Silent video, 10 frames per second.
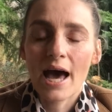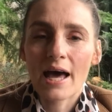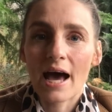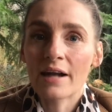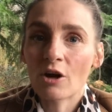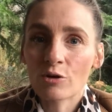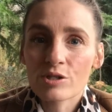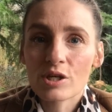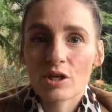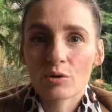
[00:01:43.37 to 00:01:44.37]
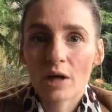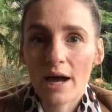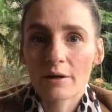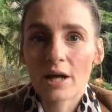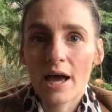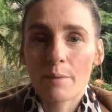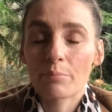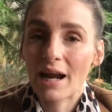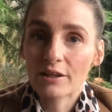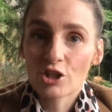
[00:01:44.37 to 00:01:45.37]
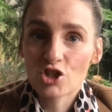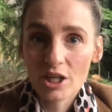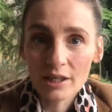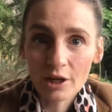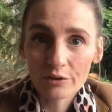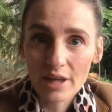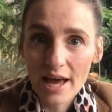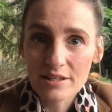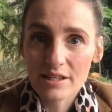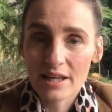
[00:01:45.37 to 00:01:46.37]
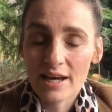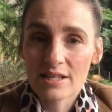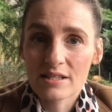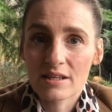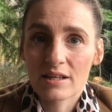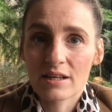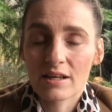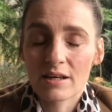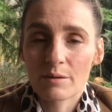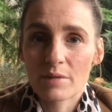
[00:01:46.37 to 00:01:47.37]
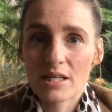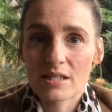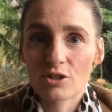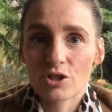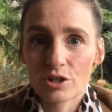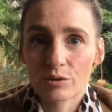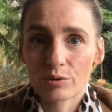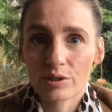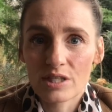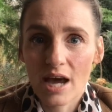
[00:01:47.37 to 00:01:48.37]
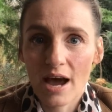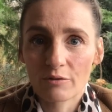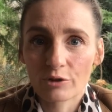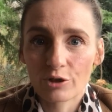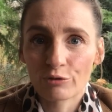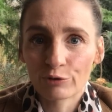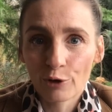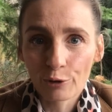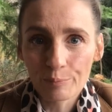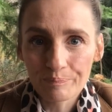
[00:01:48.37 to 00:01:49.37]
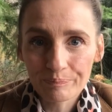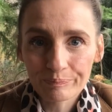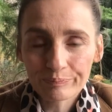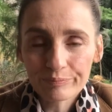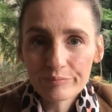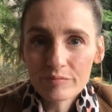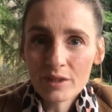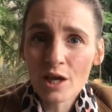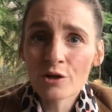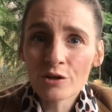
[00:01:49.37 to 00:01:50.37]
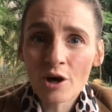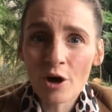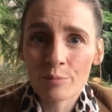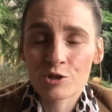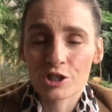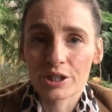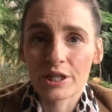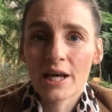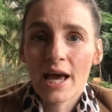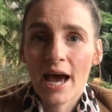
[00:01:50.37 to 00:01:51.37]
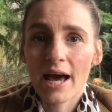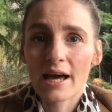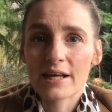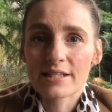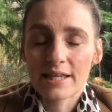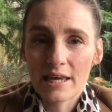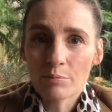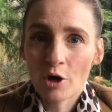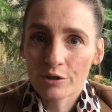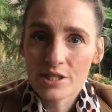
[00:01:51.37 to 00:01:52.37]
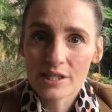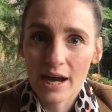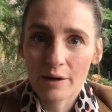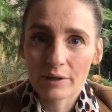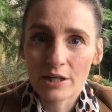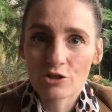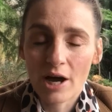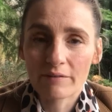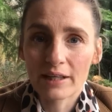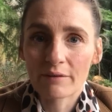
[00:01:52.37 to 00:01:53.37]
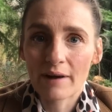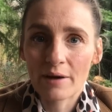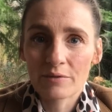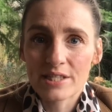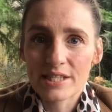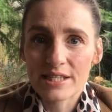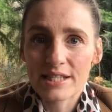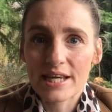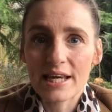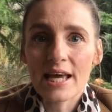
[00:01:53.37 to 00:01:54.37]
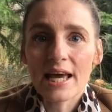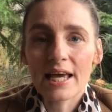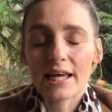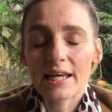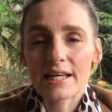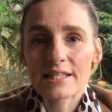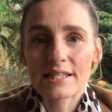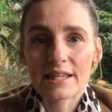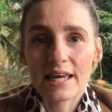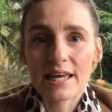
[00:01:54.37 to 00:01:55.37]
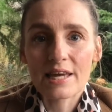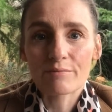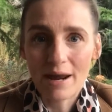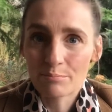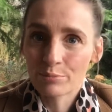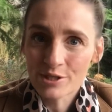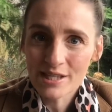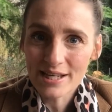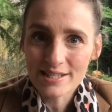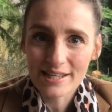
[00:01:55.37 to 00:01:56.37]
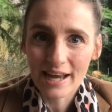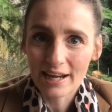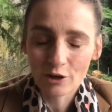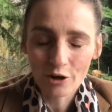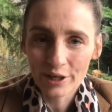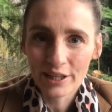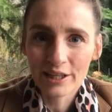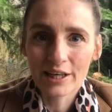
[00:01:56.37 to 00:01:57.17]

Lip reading: and also you can plan your journey on there, so that is an amazing tool to have on your phone. Another option to keep costs down in travelling around the city is the red buses, the iconic